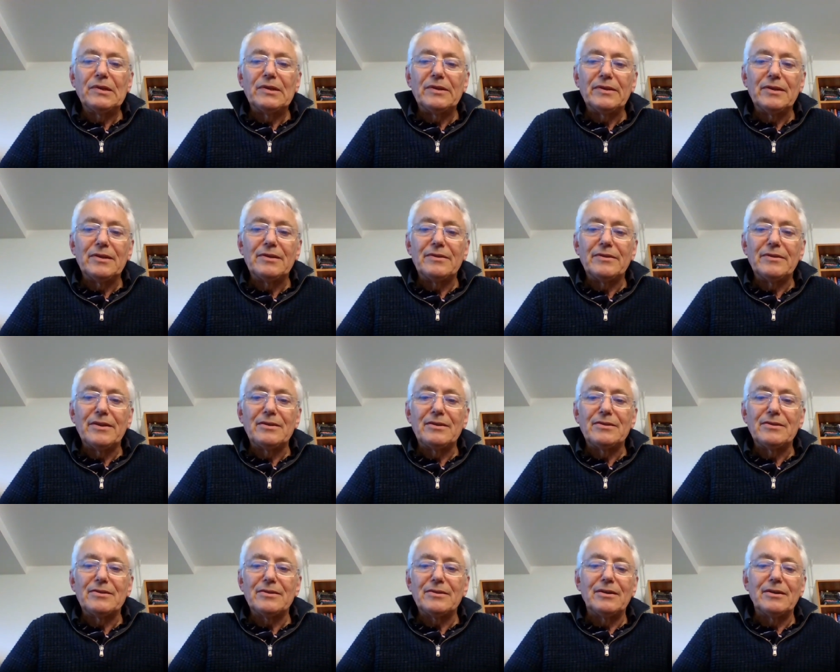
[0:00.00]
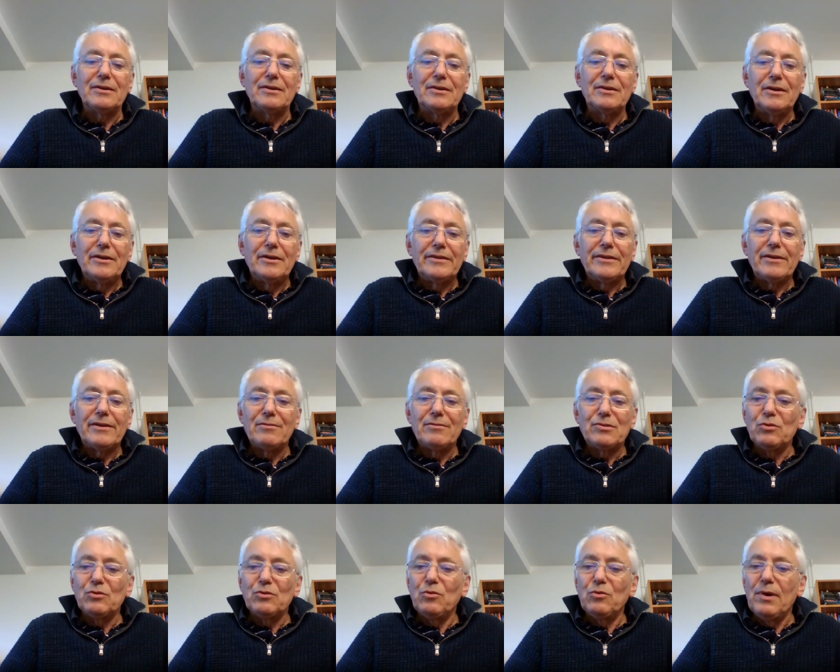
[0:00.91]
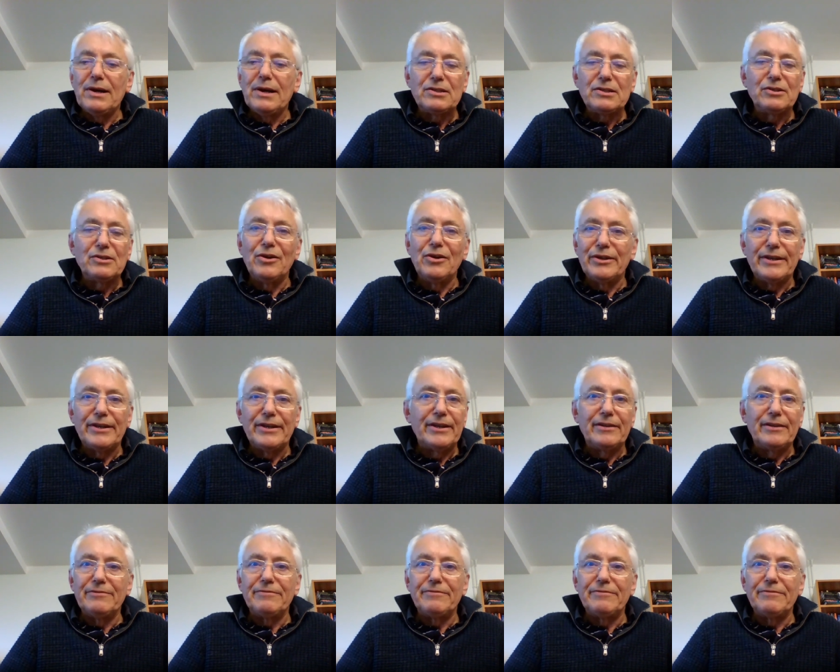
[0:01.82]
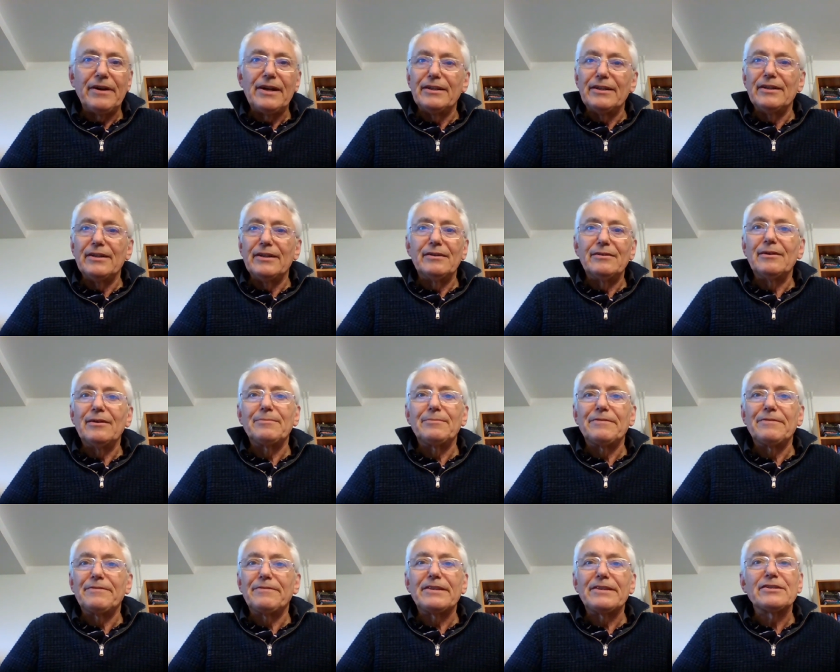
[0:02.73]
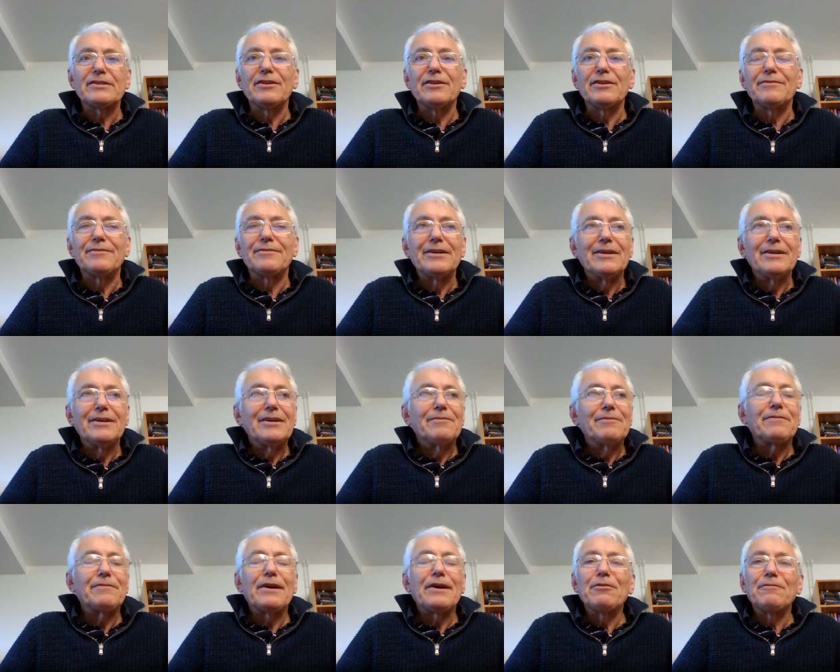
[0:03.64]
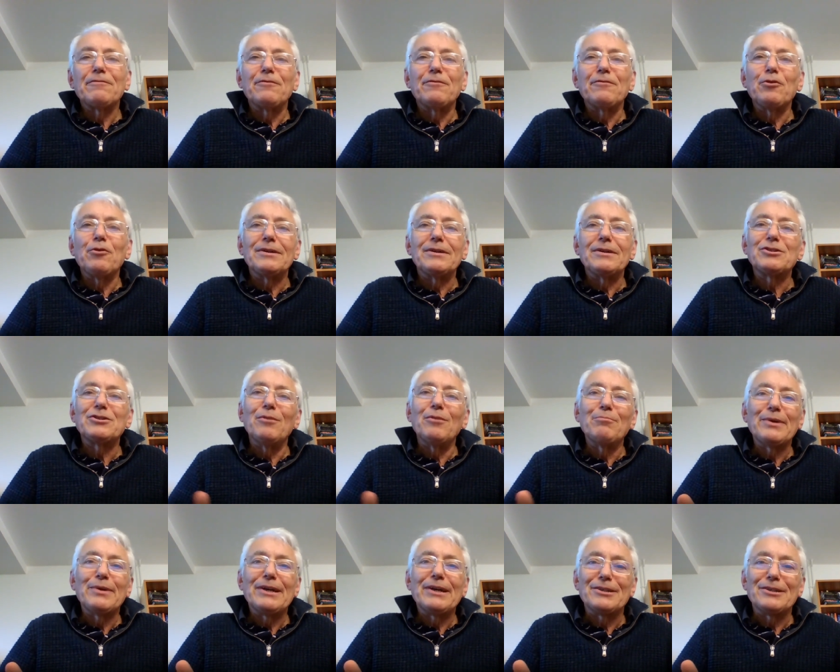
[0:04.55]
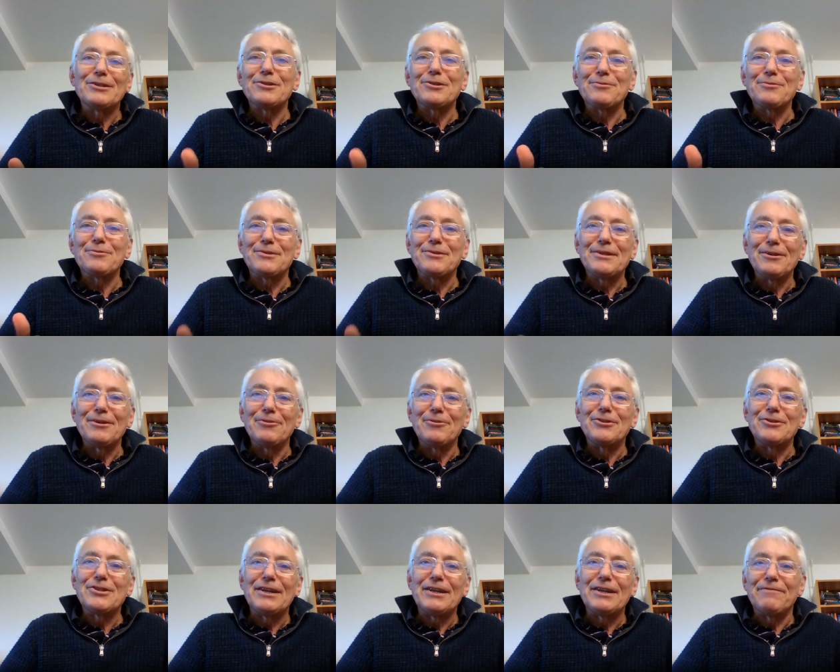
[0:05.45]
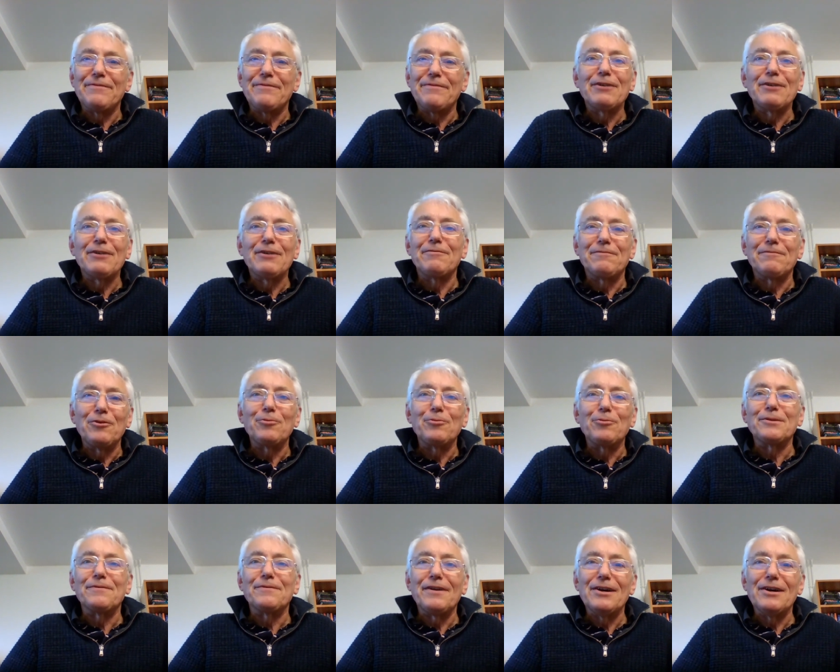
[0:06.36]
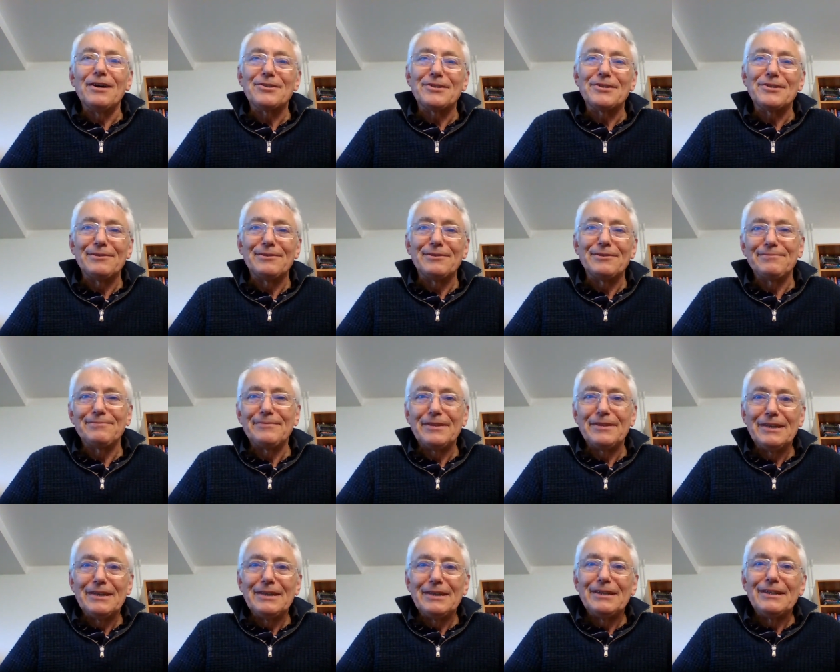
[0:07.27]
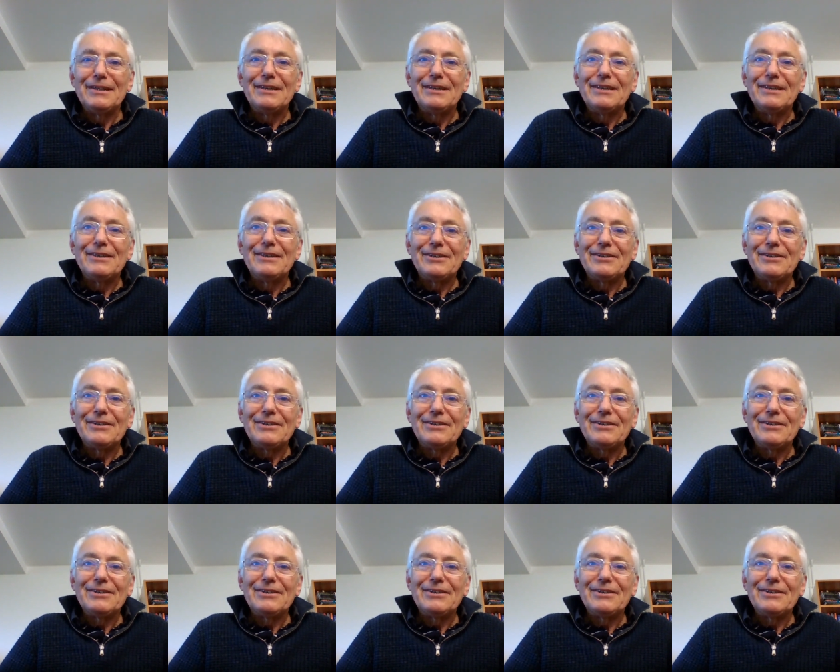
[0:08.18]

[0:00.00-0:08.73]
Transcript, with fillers: there, there's uh, there is always learning in failure i mean there's no fail forward tom peters wasn't it who said fail forward faster yeah.